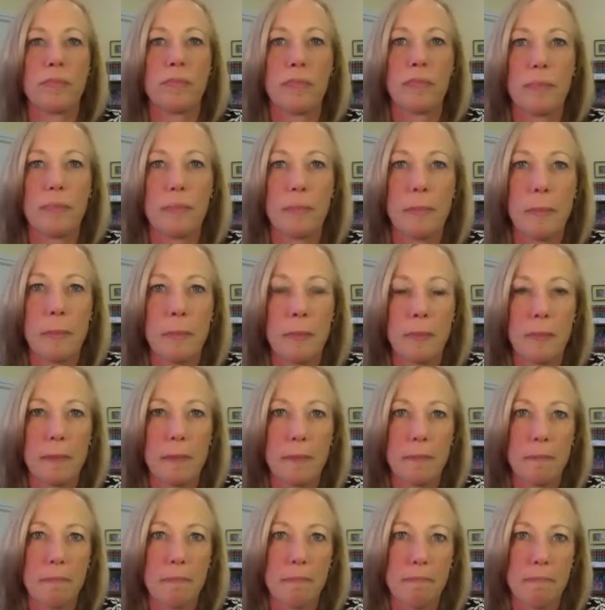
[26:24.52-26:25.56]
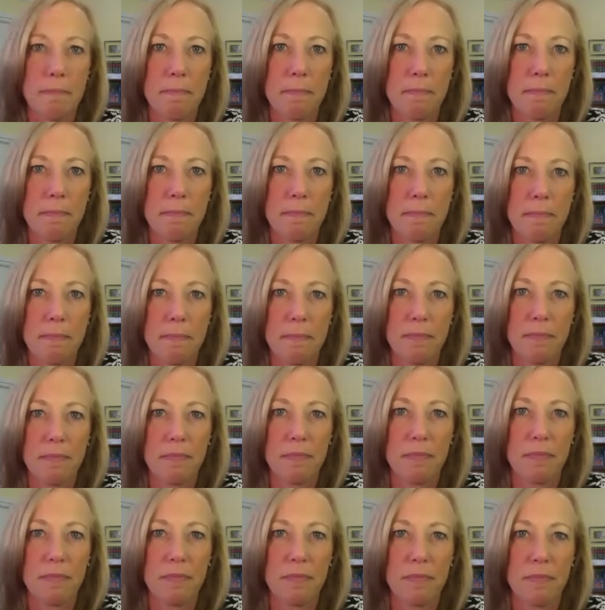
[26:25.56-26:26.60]

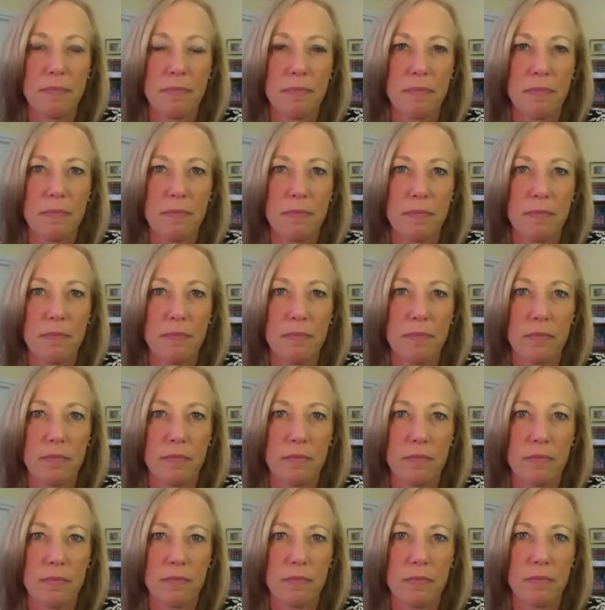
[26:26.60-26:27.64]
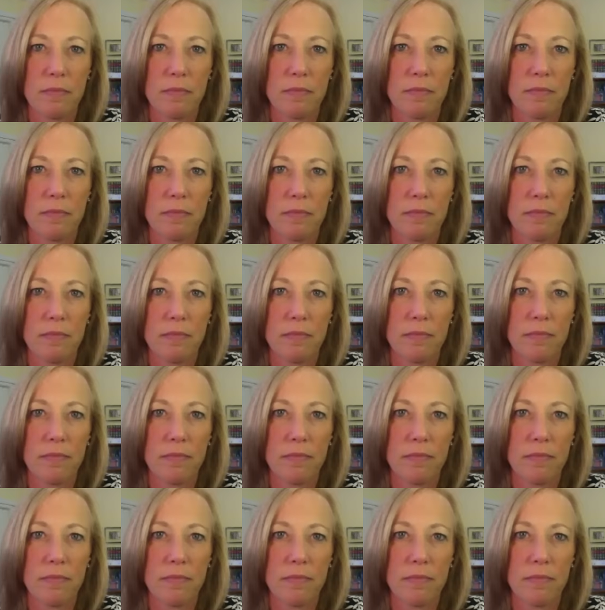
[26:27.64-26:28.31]
This person isn't speaking.